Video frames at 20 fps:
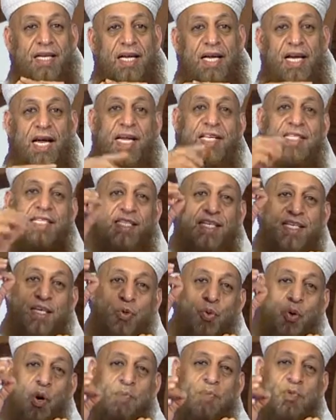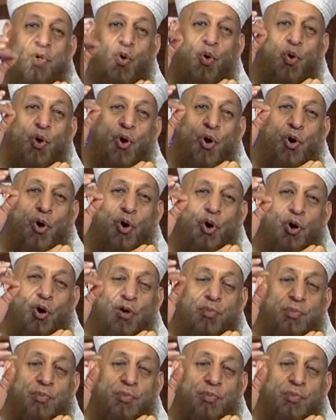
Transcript: has equipped all